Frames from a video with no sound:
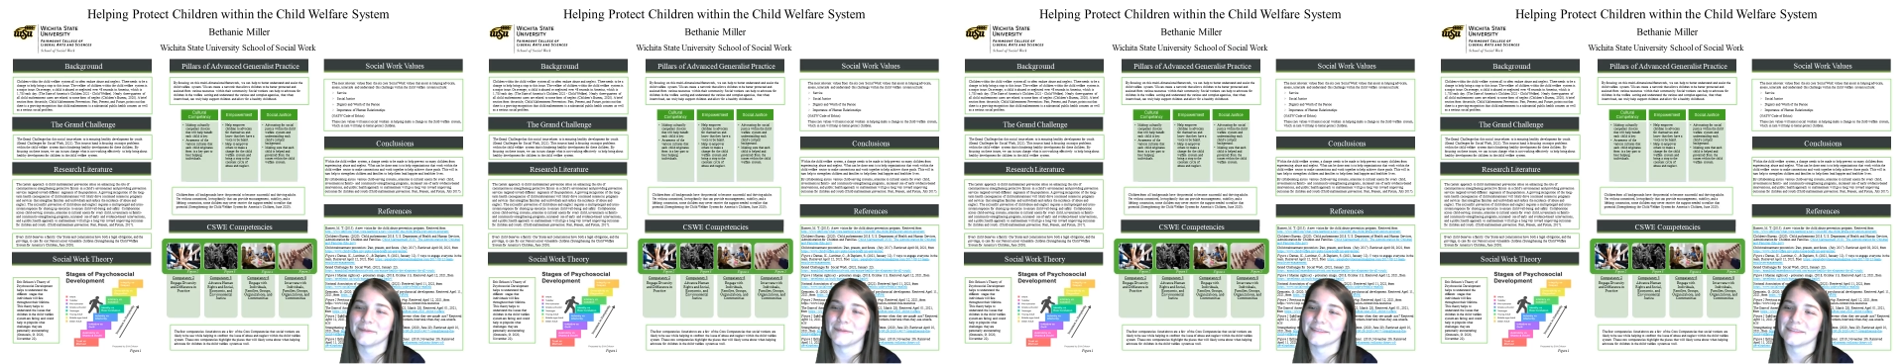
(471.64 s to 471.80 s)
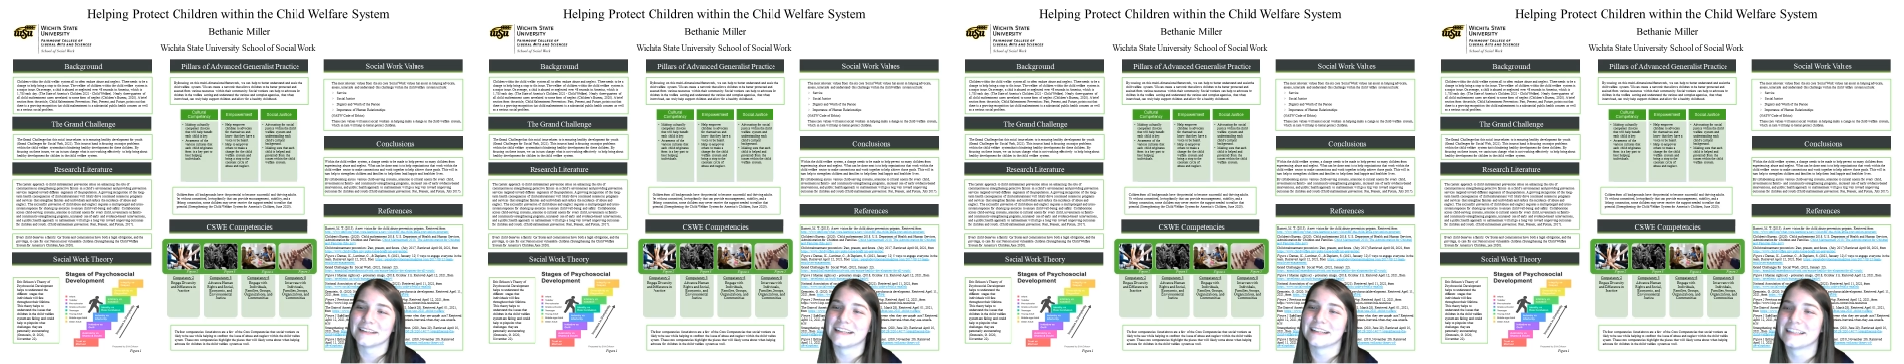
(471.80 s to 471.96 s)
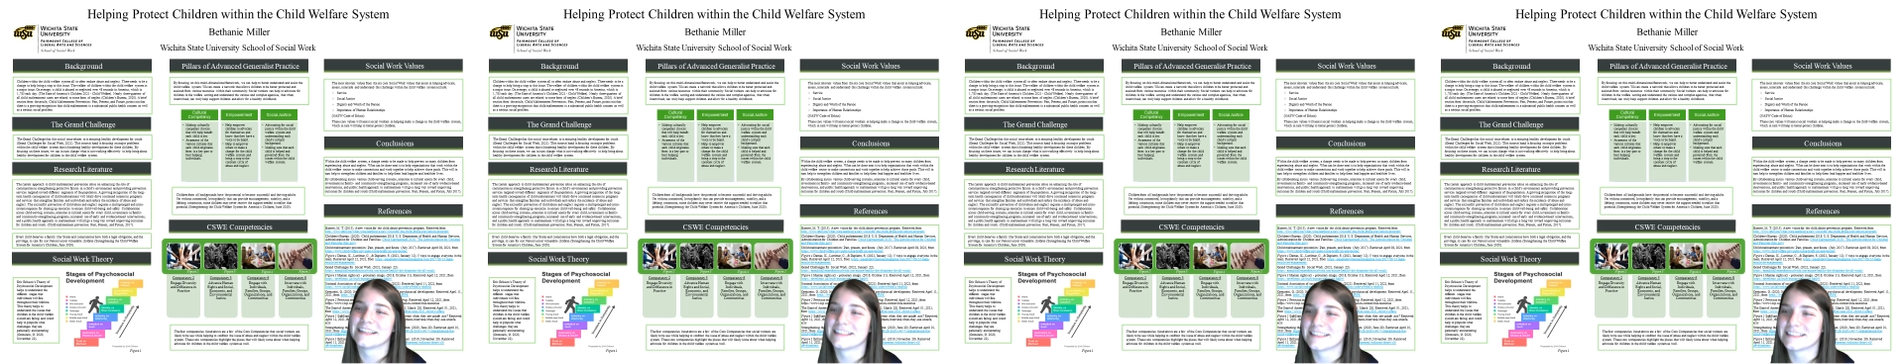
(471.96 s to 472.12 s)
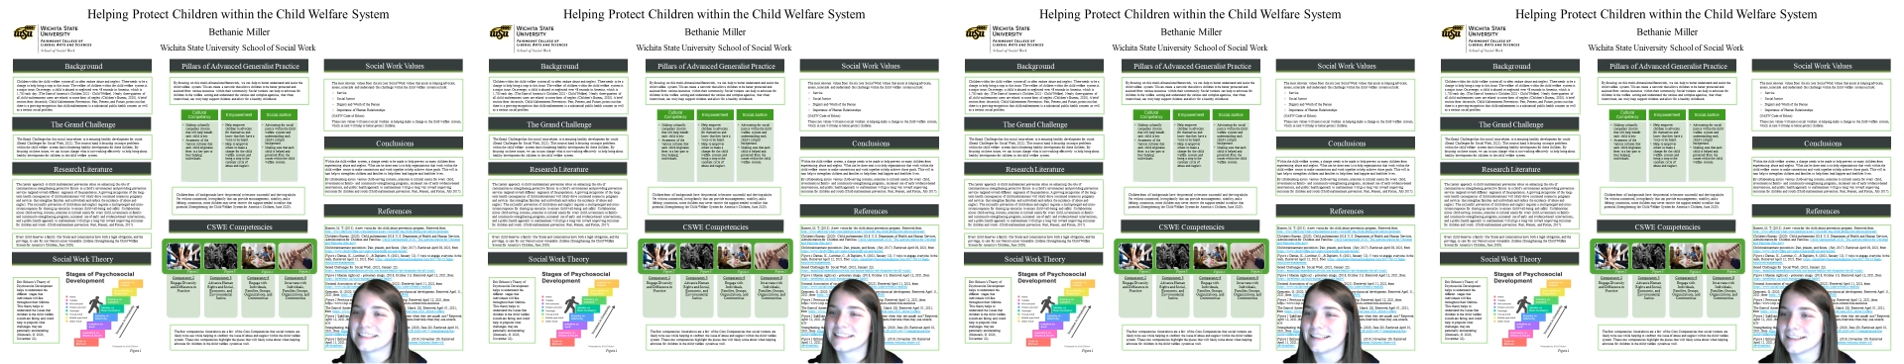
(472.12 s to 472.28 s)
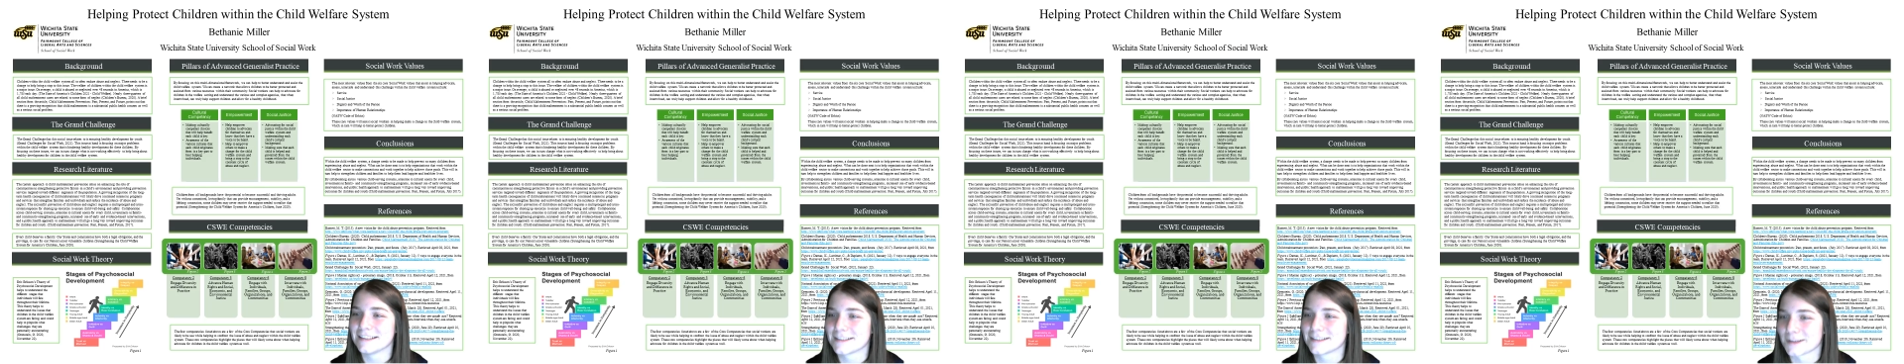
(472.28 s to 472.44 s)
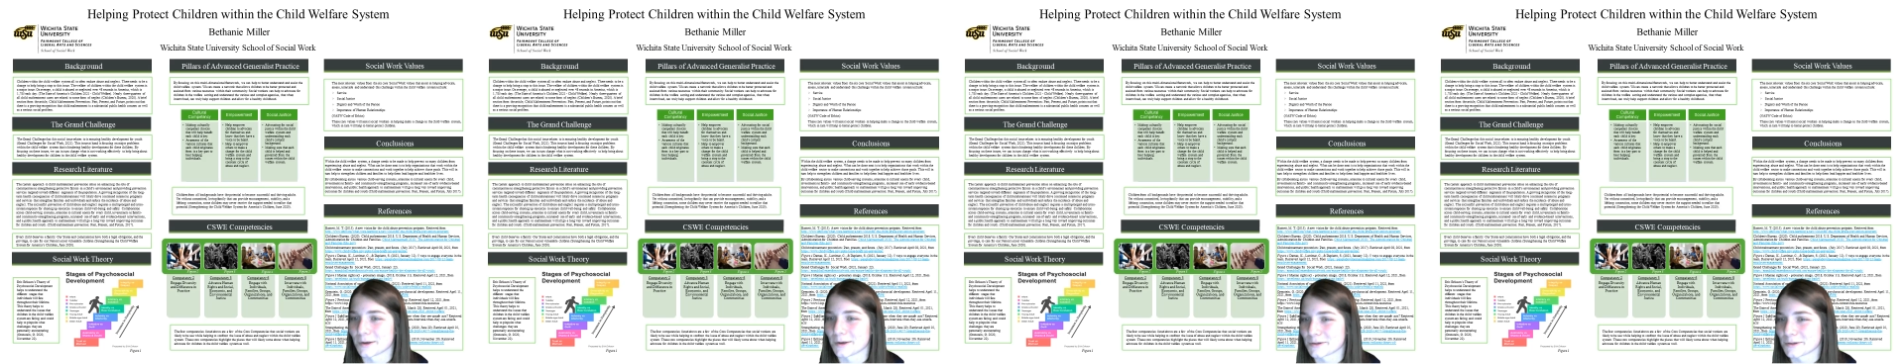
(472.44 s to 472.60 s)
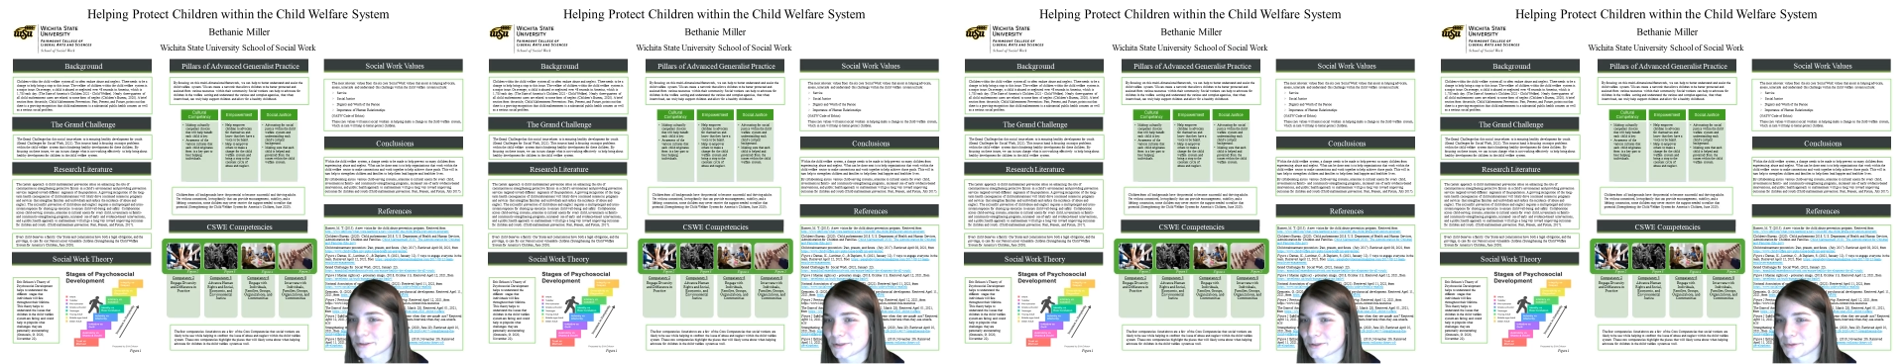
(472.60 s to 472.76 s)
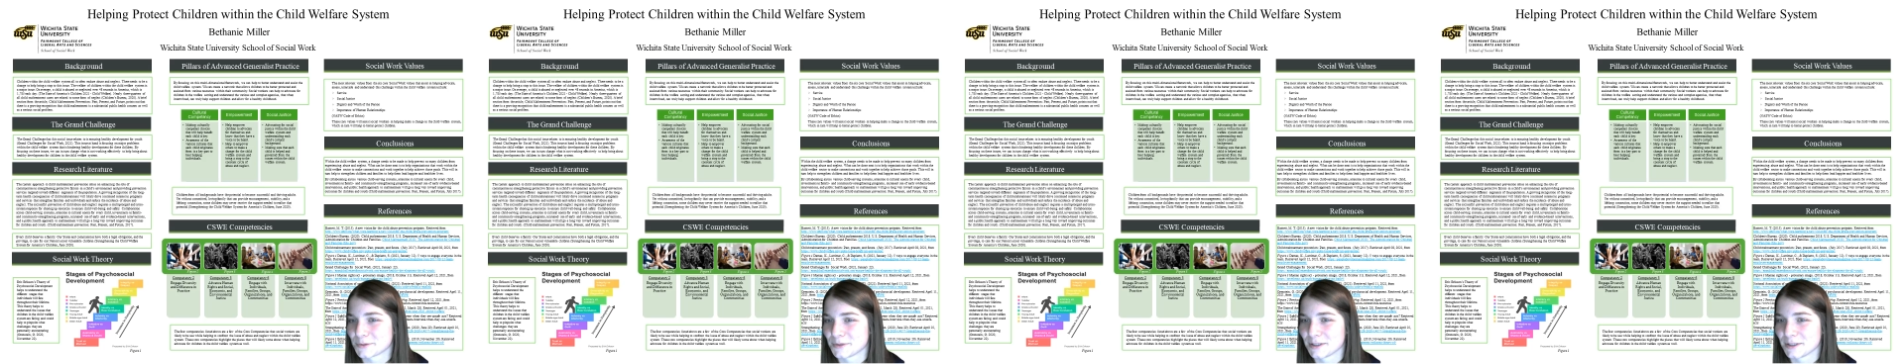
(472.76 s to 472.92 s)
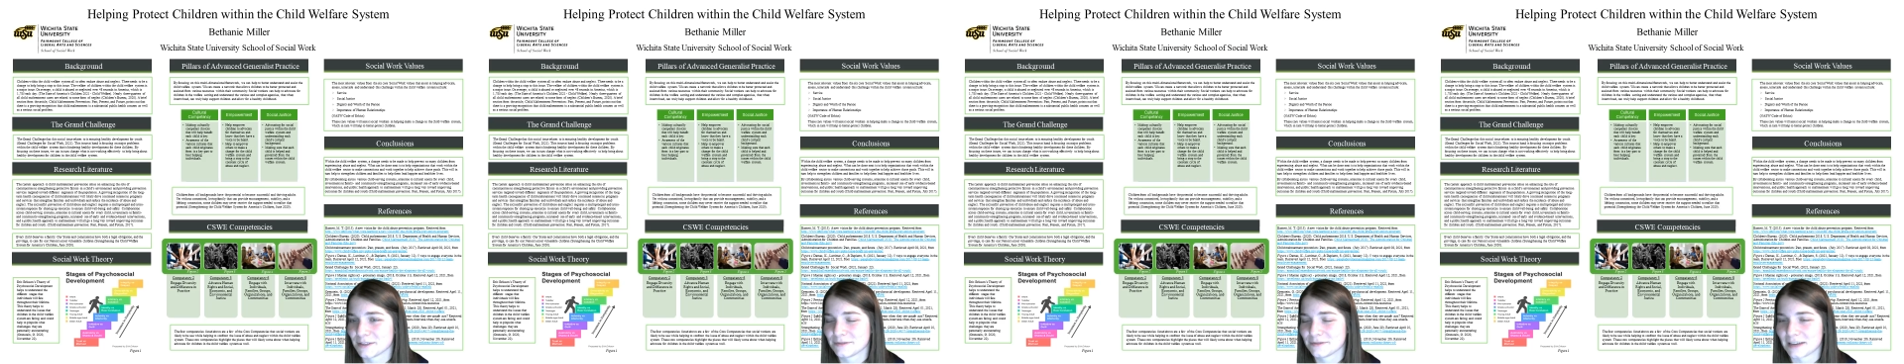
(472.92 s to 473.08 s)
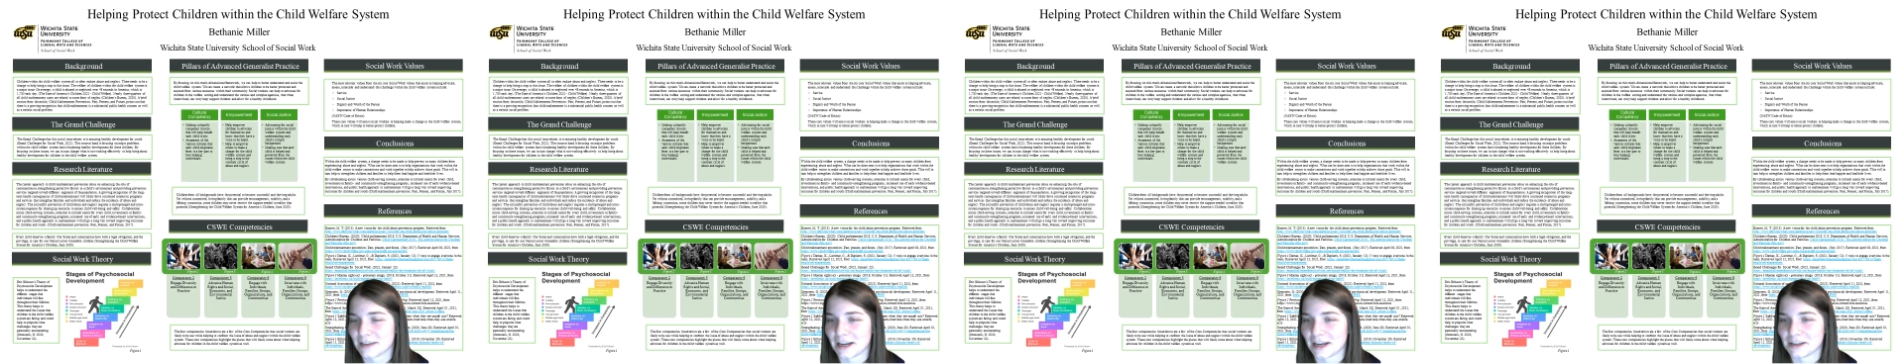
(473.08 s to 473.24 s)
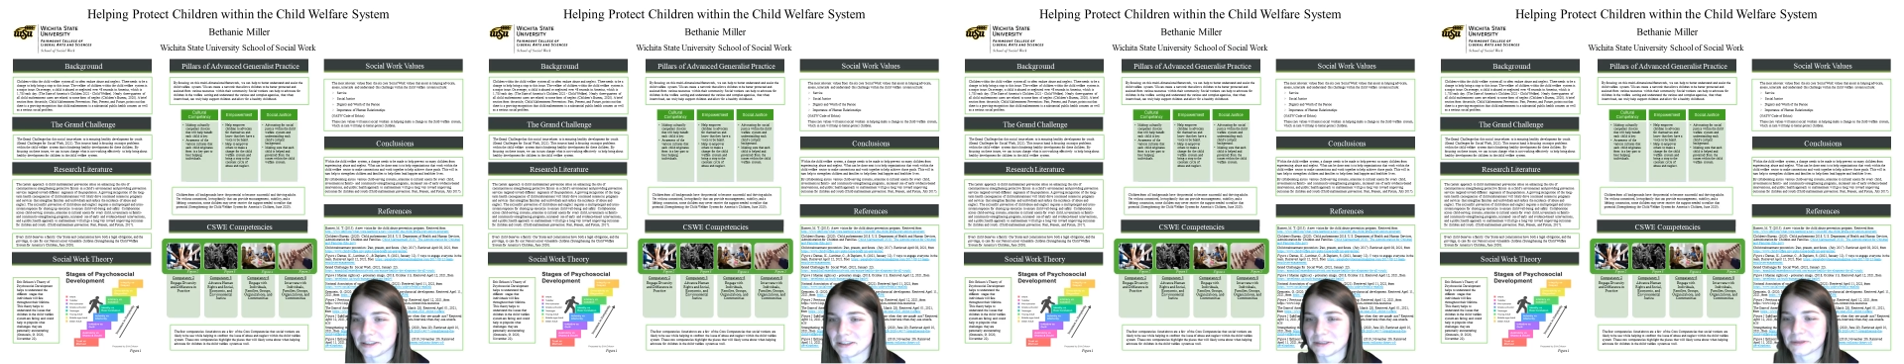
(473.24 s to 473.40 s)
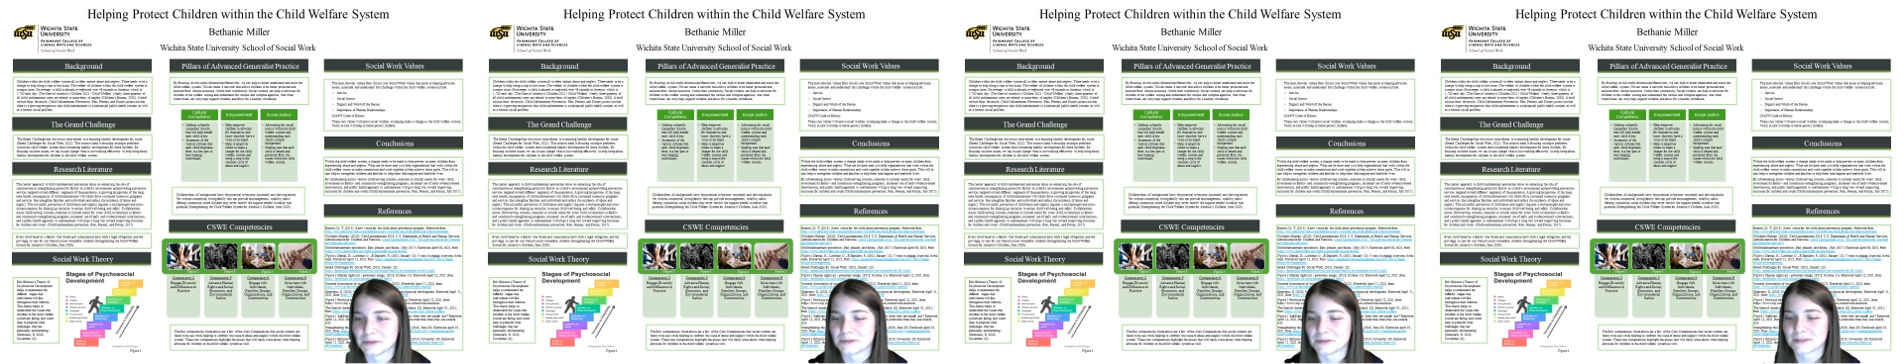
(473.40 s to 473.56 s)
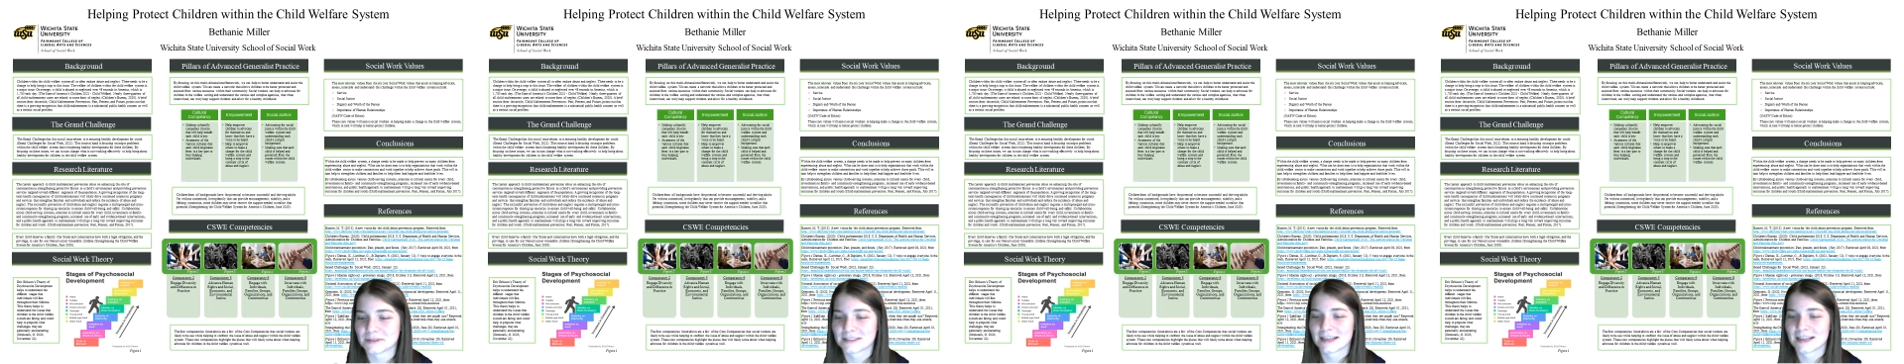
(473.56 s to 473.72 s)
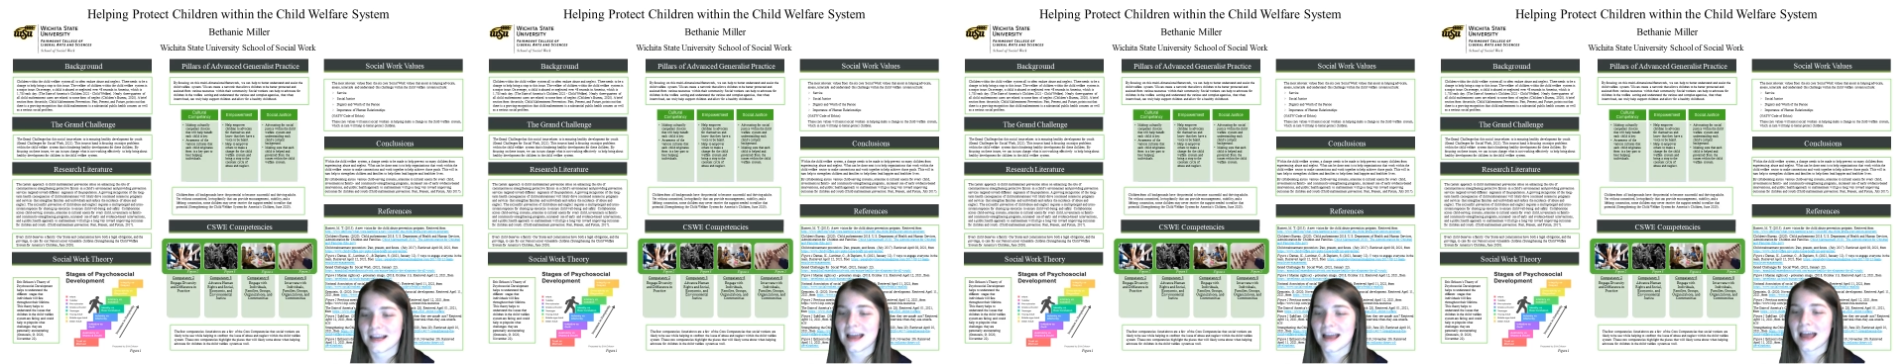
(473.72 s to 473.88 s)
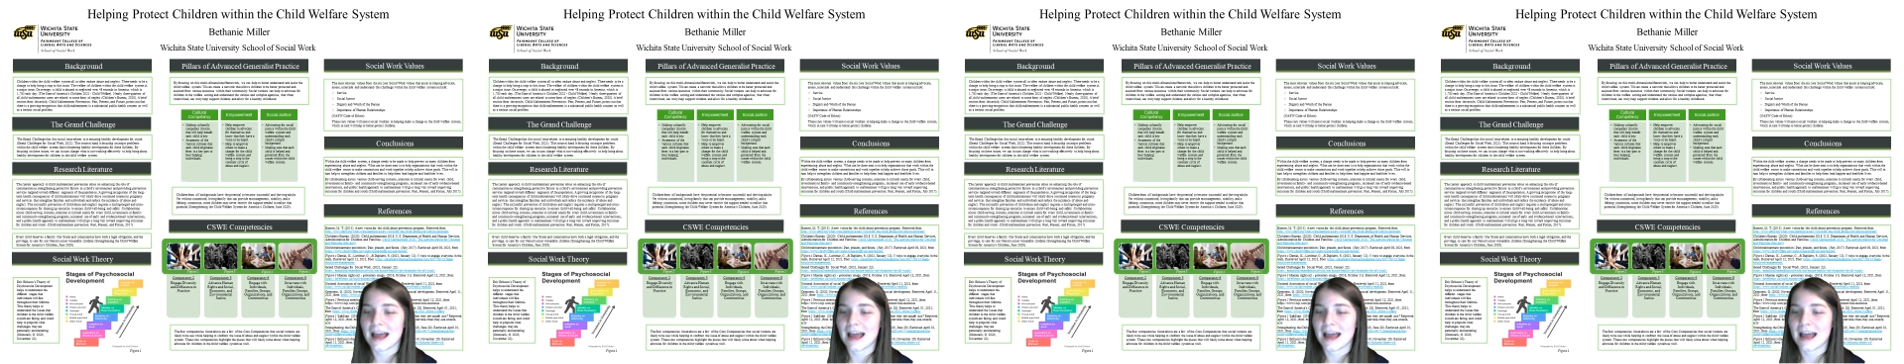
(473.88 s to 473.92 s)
is the social work values.